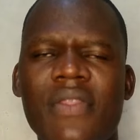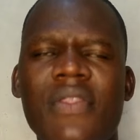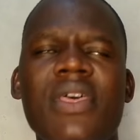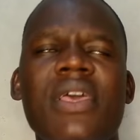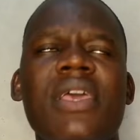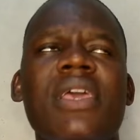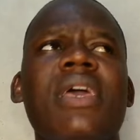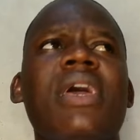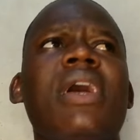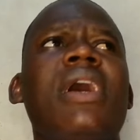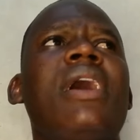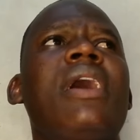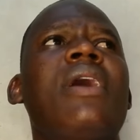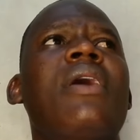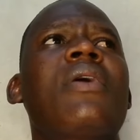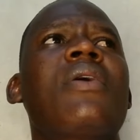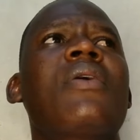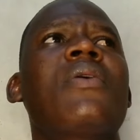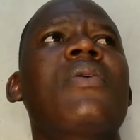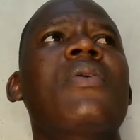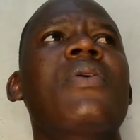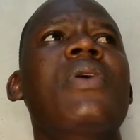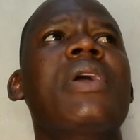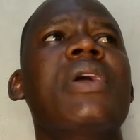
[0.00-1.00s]

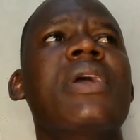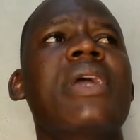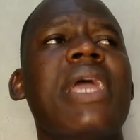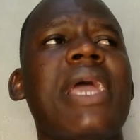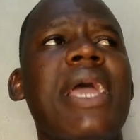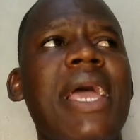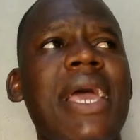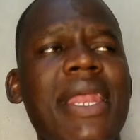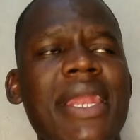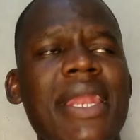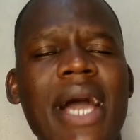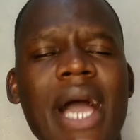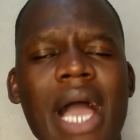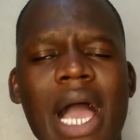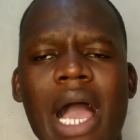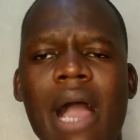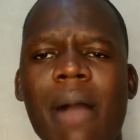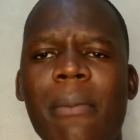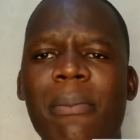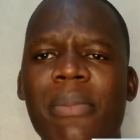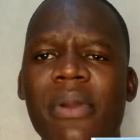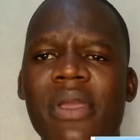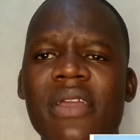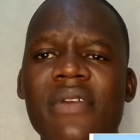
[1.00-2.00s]
We end
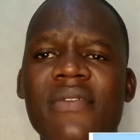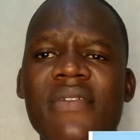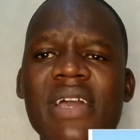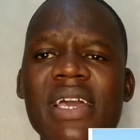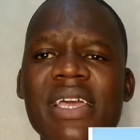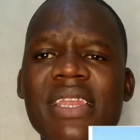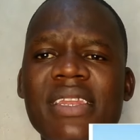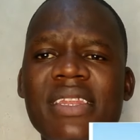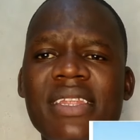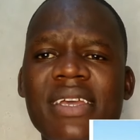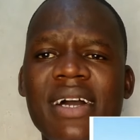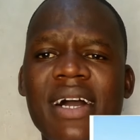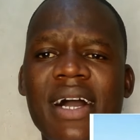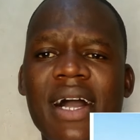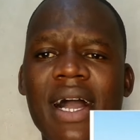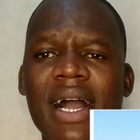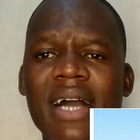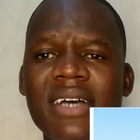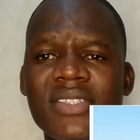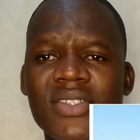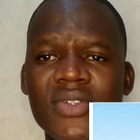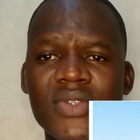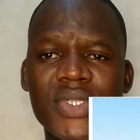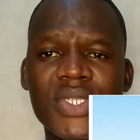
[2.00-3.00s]
up even
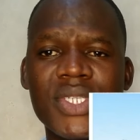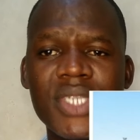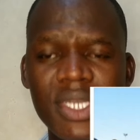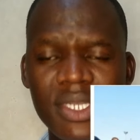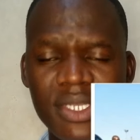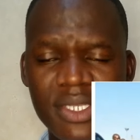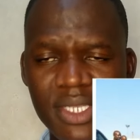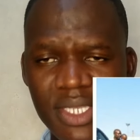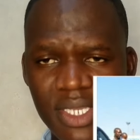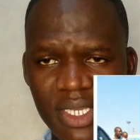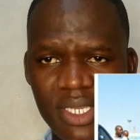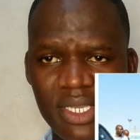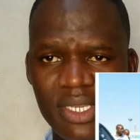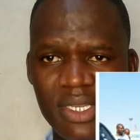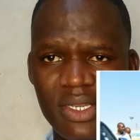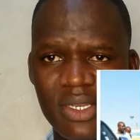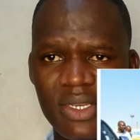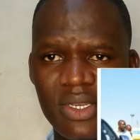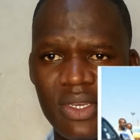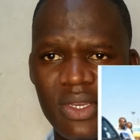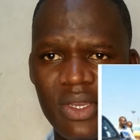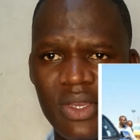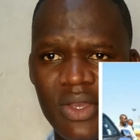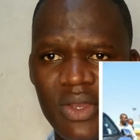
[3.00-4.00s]

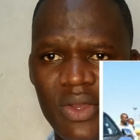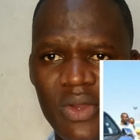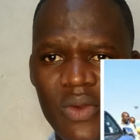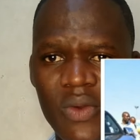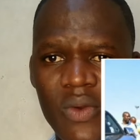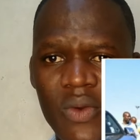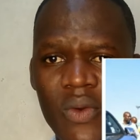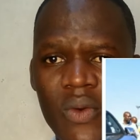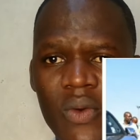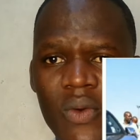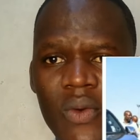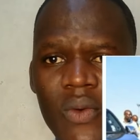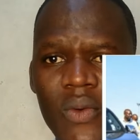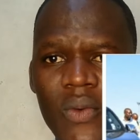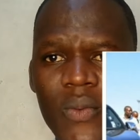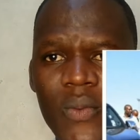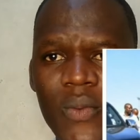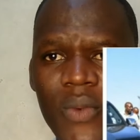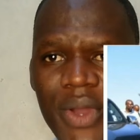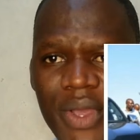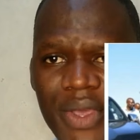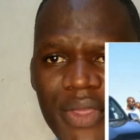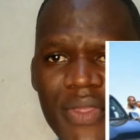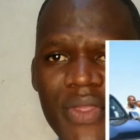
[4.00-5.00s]
associating
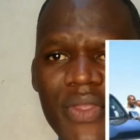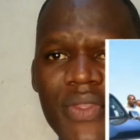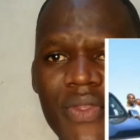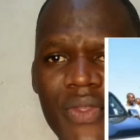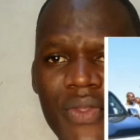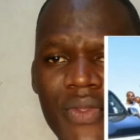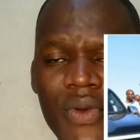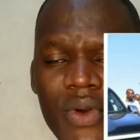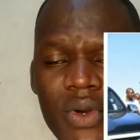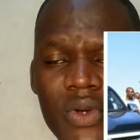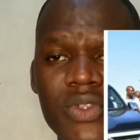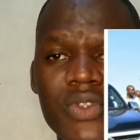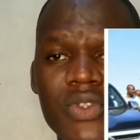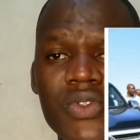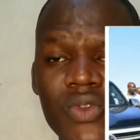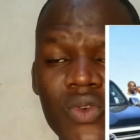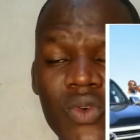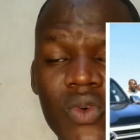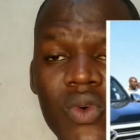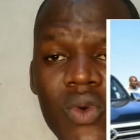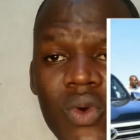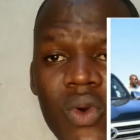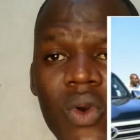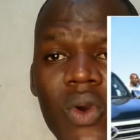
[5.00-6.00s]
with those
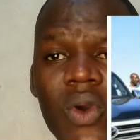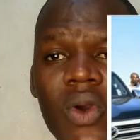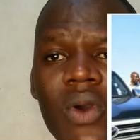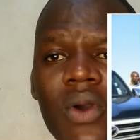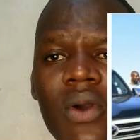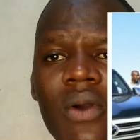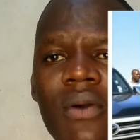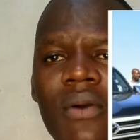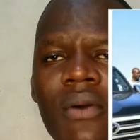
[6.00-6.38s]
who